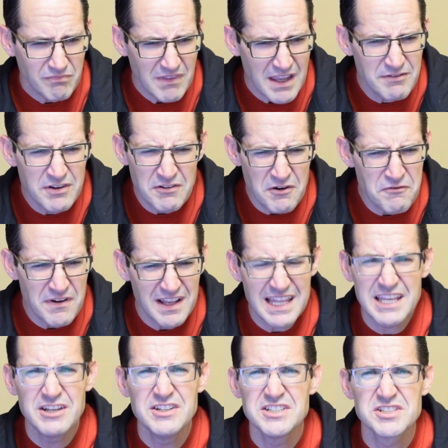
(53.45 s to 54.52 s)
Have you ever felt
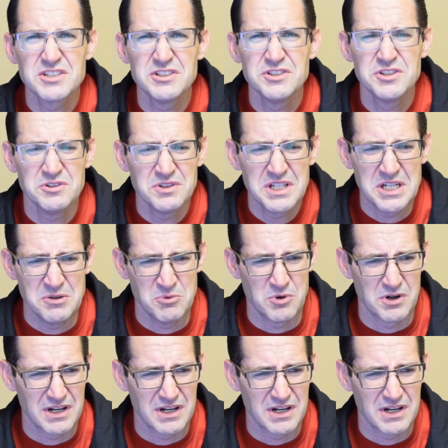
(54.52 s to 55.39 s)
like you just couldn't do it anymore?